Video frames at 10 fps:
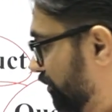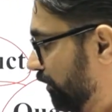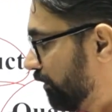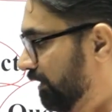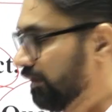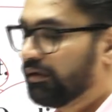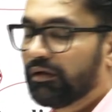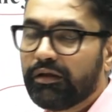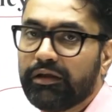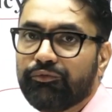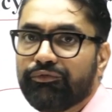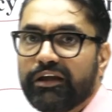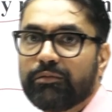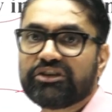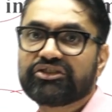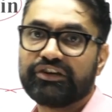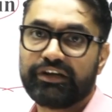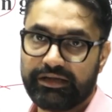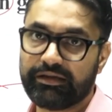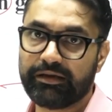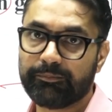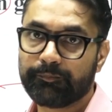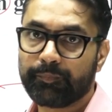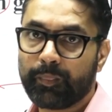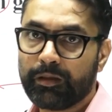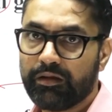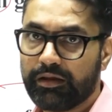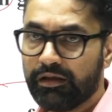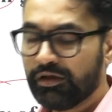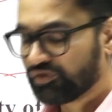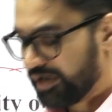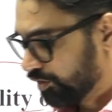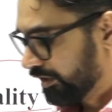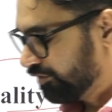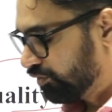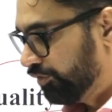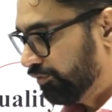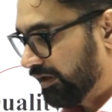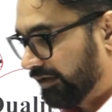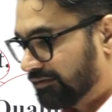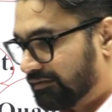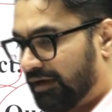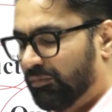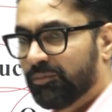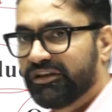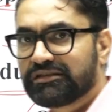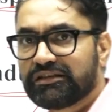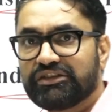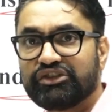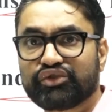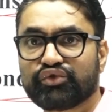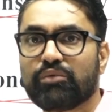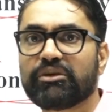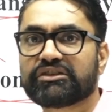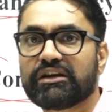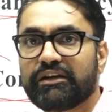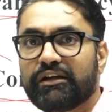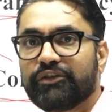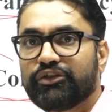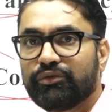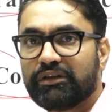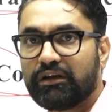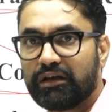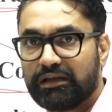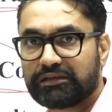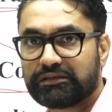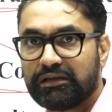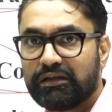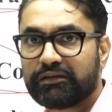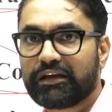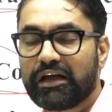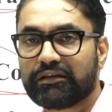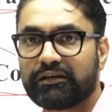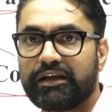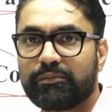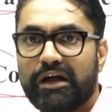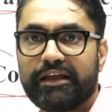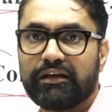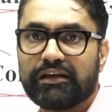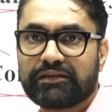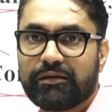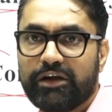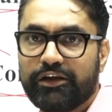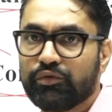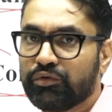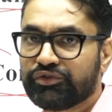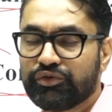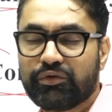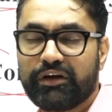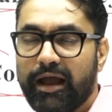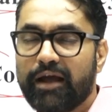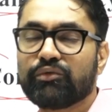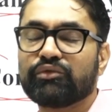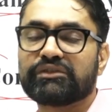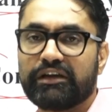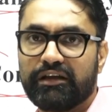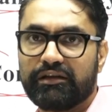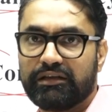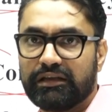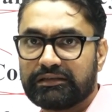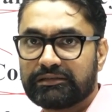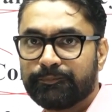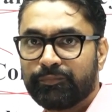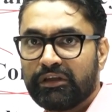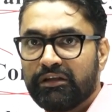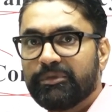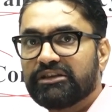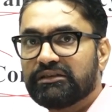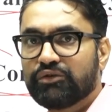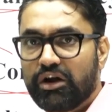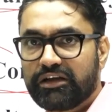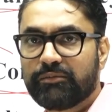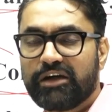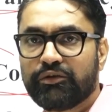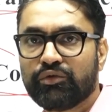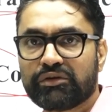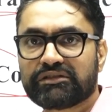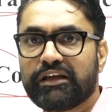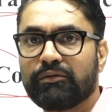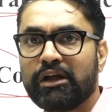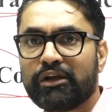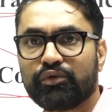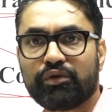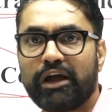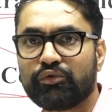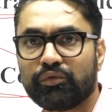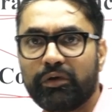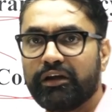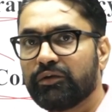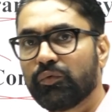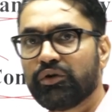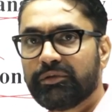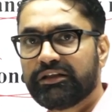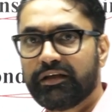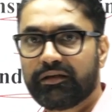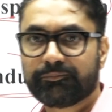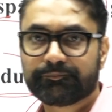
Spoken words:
thoroughly in very much detail, okay. So I already told you, guys, I will be discussing so much content with you in the class that other than my class and my notes, you don't have to study anything else. If it is not in my notes, there you don't have to worry, it won't be there